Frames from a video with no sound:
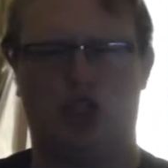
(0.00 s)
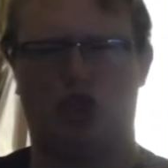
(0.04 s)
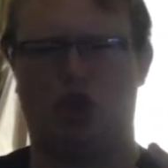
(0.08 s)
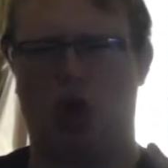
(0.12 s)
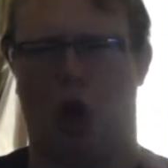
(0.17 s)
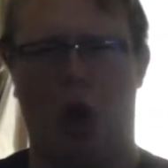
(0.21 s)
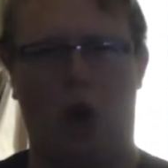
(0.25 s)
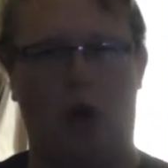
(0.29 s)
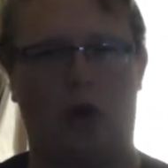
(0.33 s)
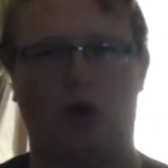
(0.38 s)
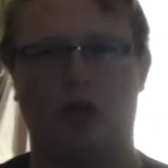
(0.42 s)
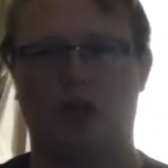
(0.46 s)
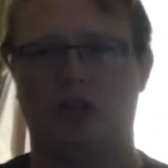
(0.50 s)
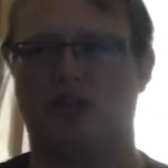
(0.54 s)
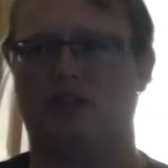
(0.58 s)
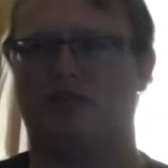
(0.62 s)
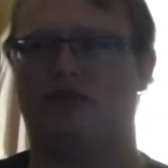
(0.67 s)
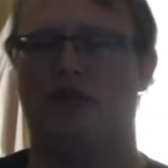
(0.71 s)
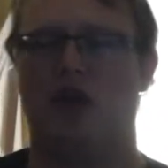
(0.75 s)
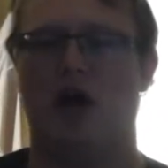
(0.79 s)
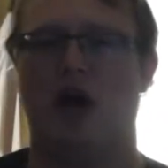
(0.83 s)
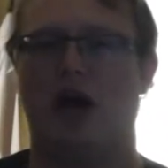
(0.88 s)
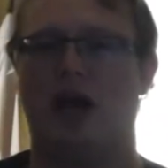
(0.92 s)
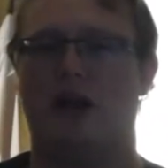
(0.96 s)
and stars
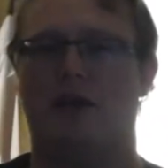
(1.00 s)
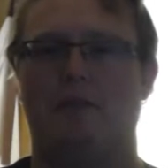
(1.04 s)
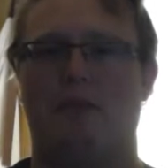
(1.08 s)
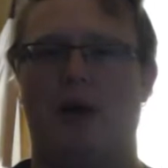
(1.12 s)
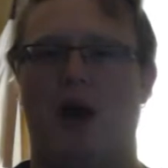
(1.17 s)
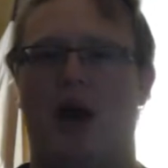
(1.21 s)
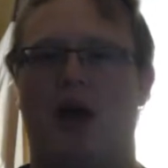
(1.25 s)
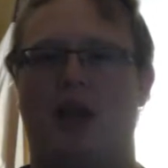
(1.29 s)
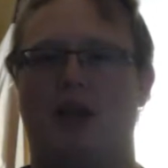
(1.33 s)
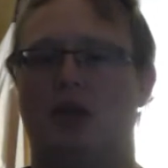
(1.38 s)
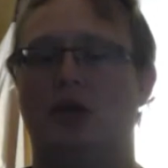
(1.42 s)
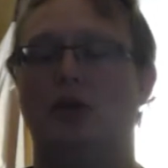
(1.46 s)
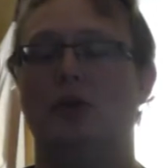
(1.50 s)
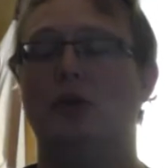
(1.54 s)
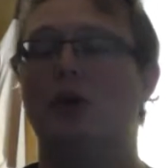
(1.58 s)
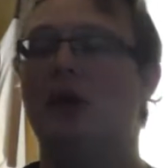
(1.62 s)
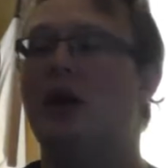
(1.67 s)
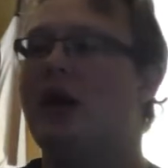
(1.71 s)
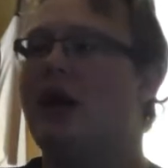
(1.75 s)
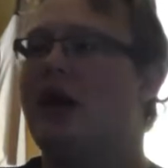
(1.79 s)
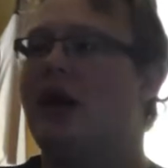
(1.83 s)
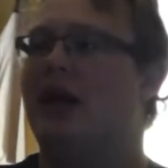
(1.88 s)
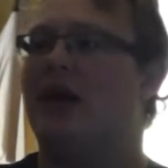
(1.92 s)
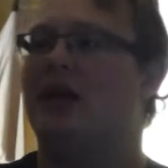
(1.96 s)
flying by you.
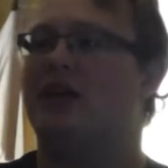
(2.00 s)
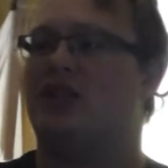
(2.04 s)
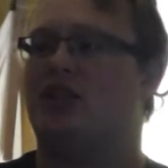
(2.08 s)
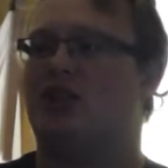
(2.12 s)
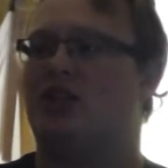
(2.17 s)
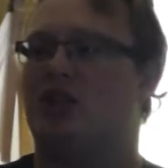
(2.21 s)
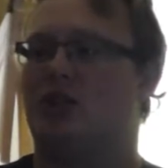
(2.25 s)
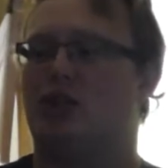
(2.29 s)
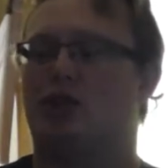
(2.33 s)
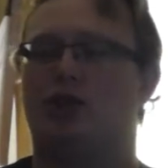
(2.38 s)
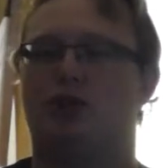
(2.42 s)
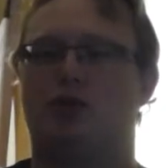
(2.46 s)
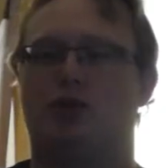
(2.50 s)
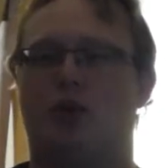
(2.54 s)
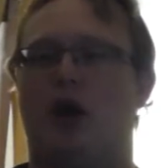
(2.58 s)
It's such